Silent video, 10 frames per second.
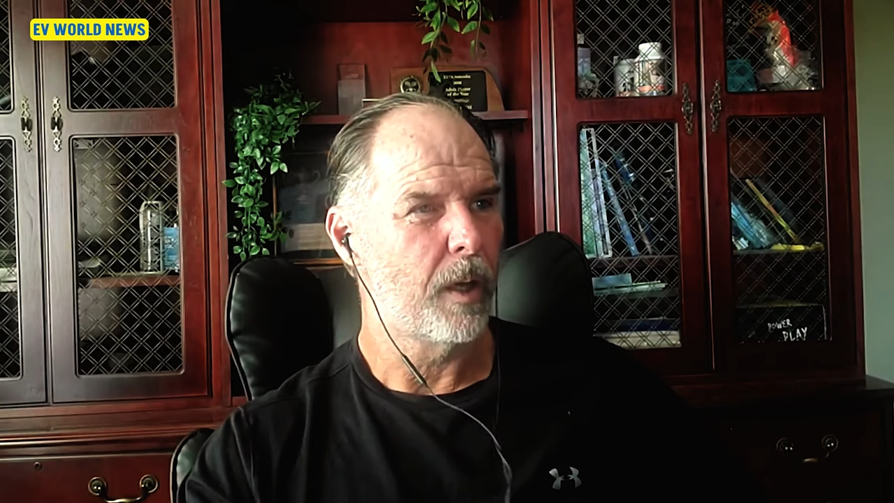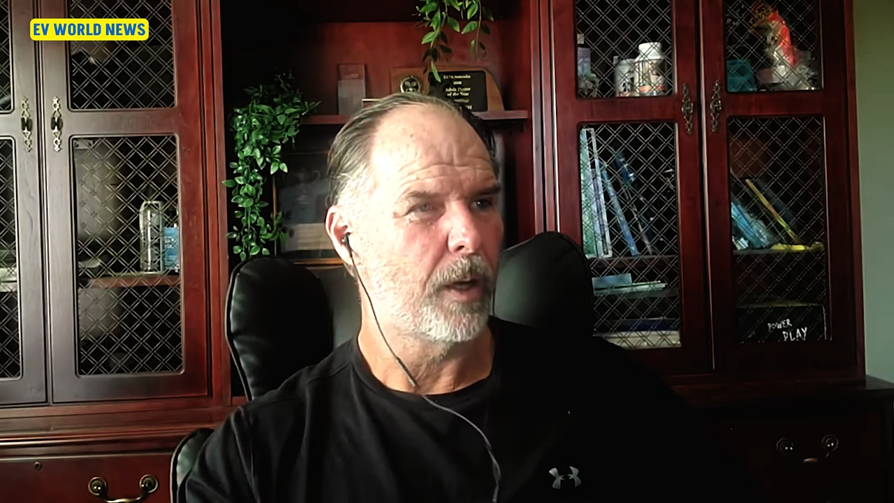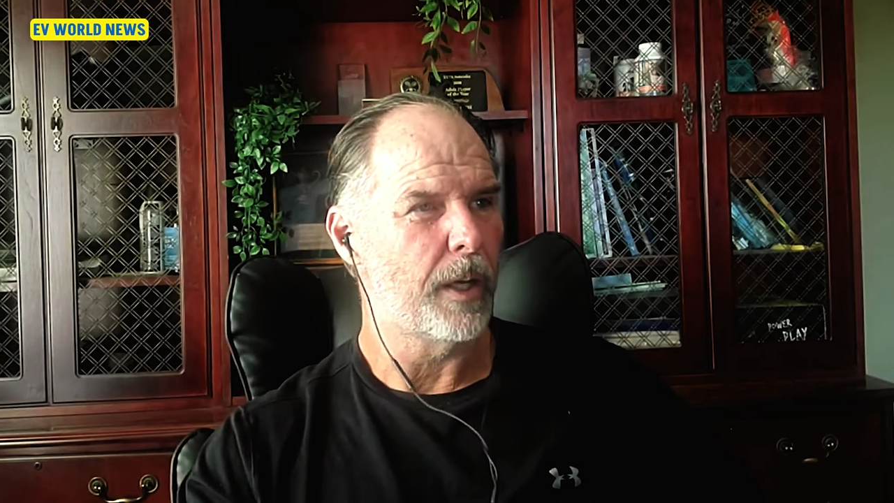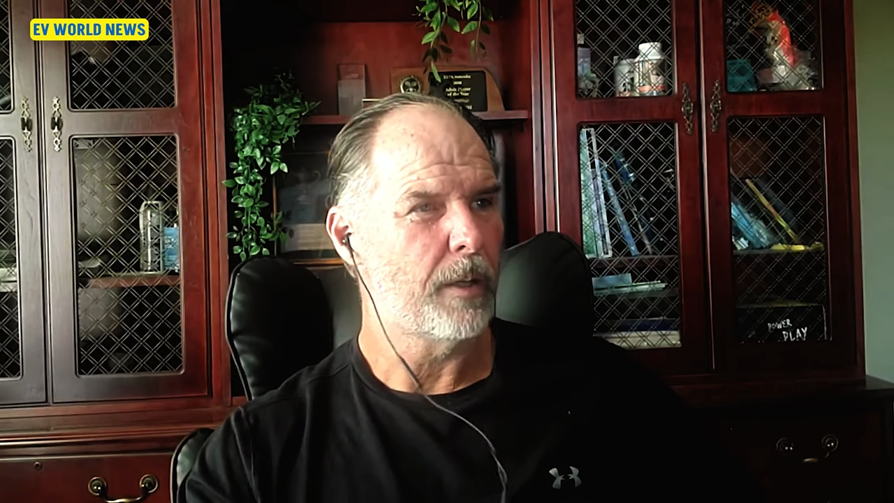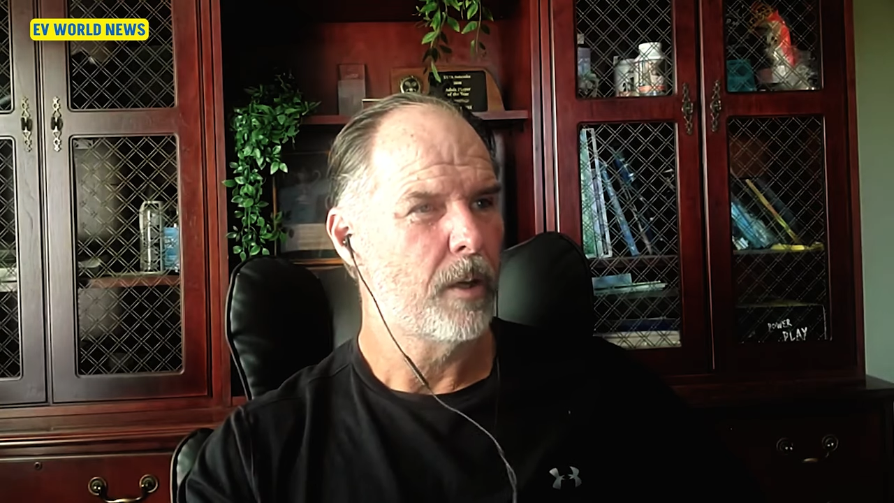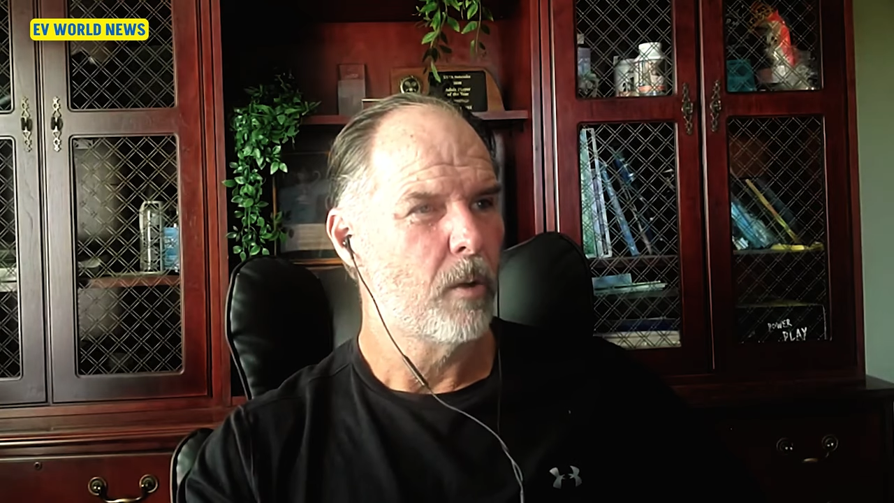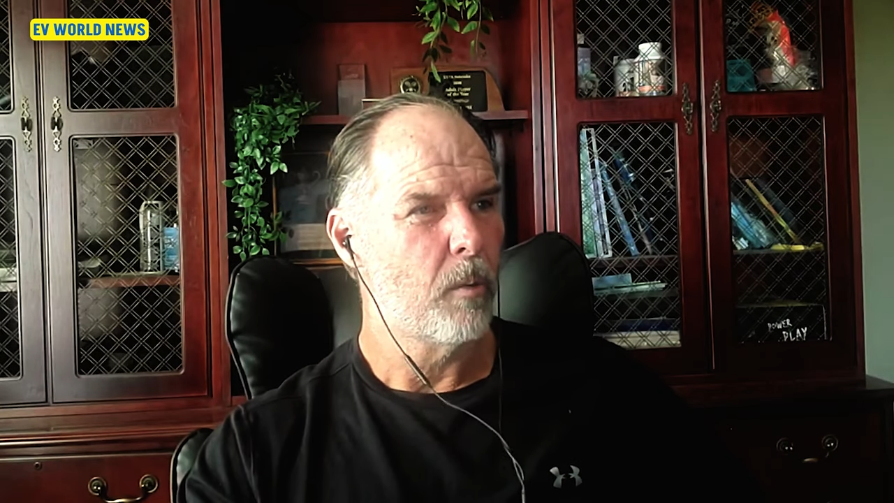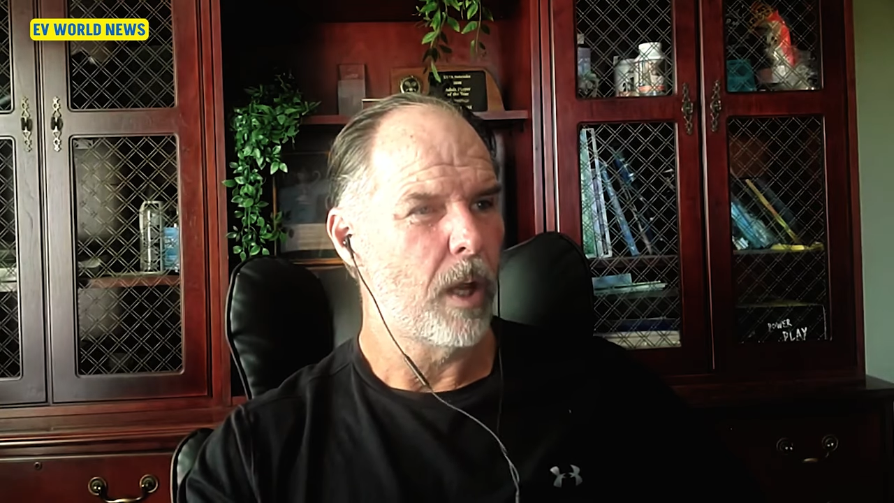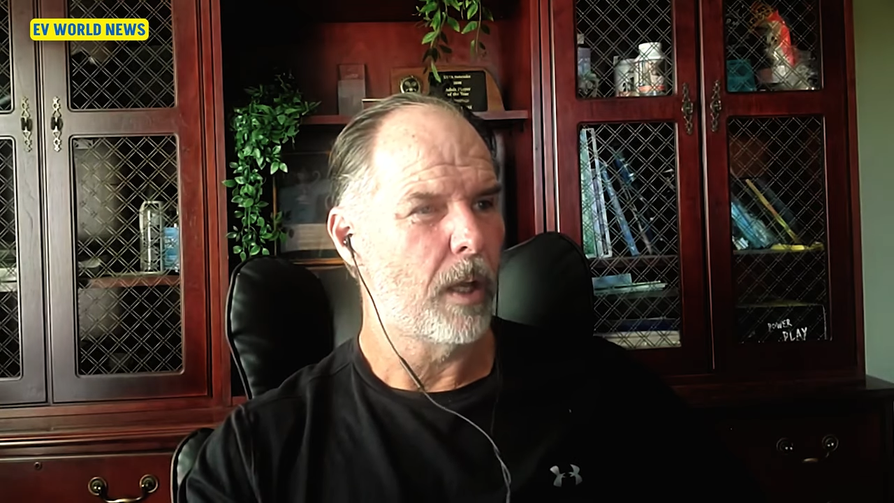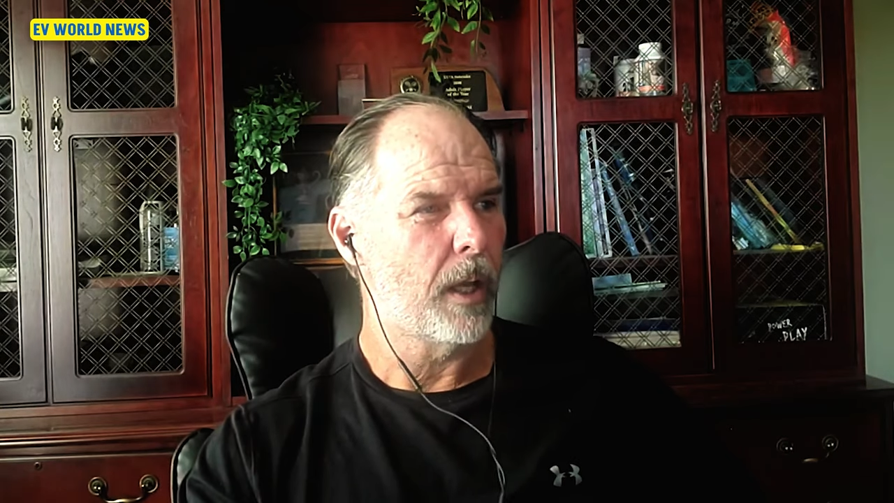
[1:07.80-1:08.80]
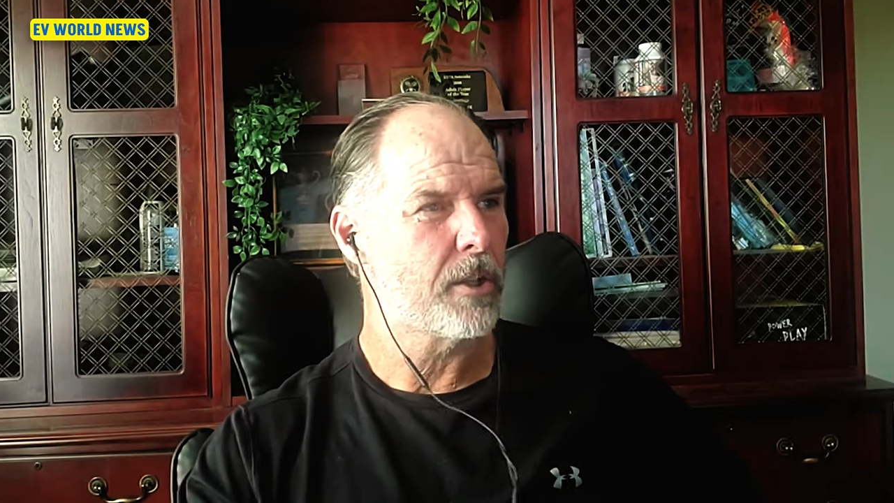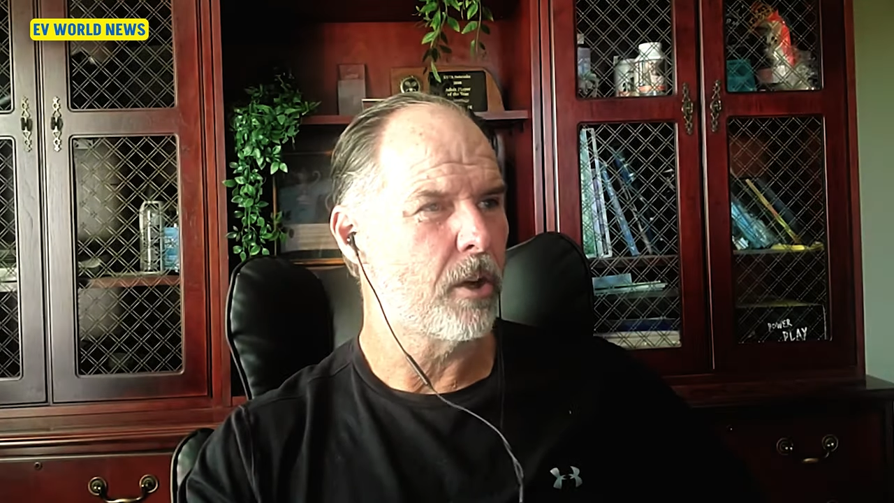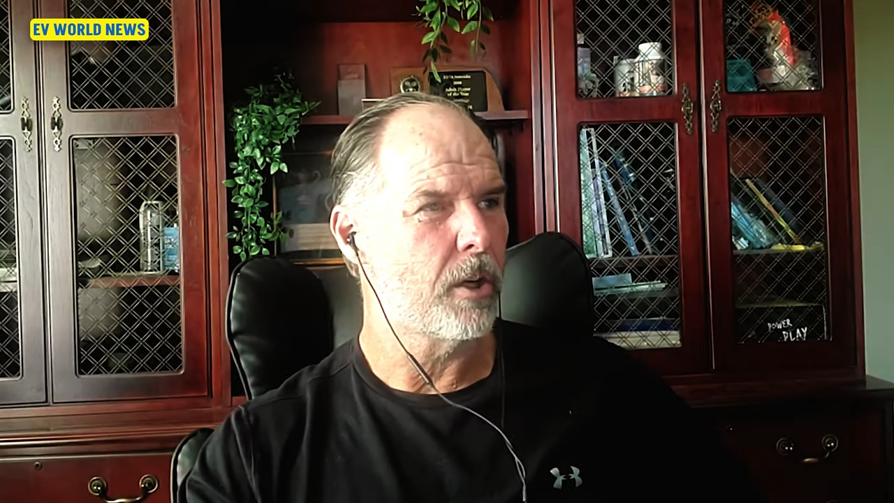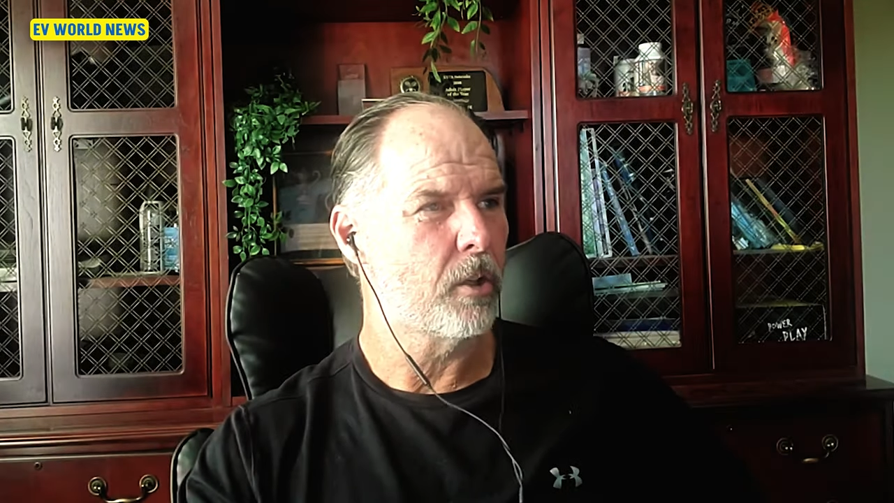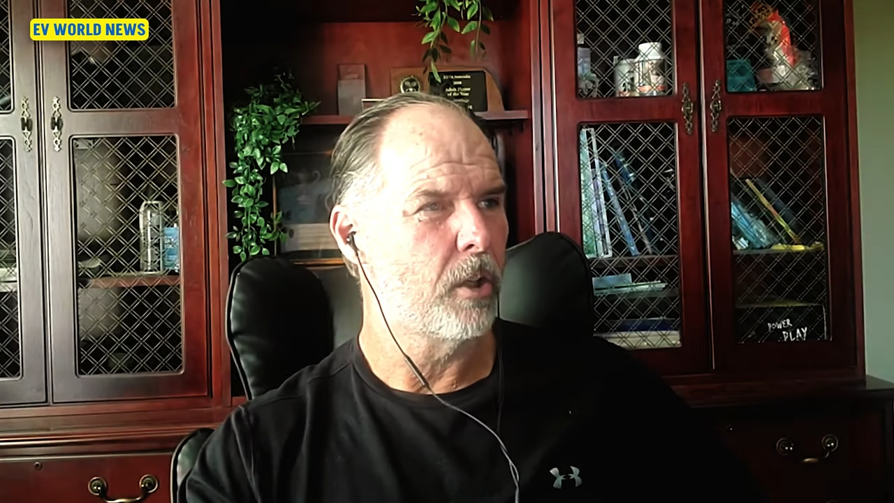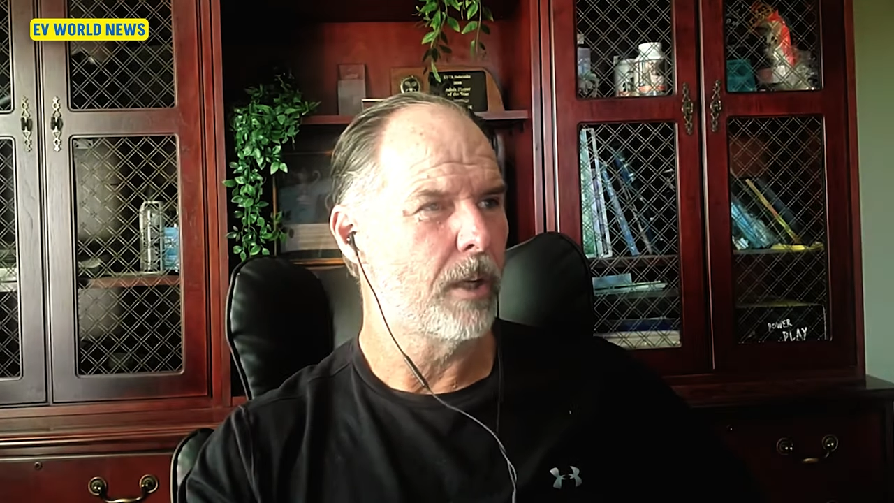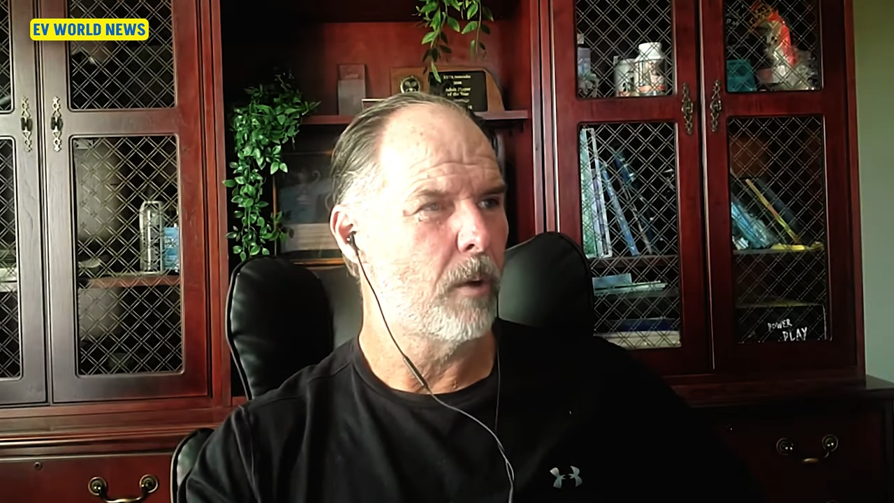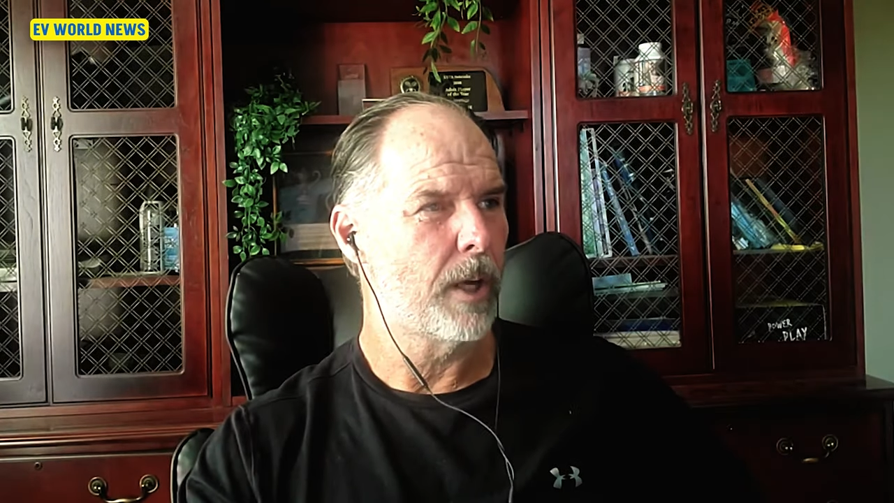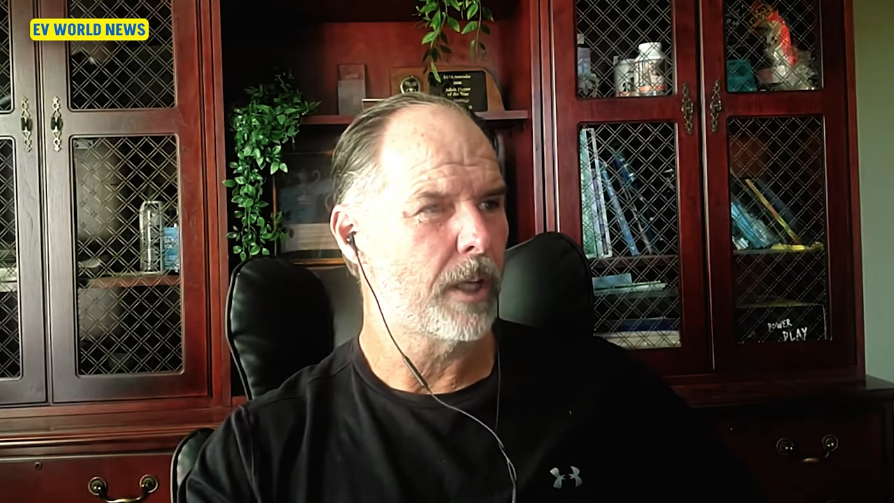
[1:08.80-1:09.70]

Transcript: All right. Well, the article I want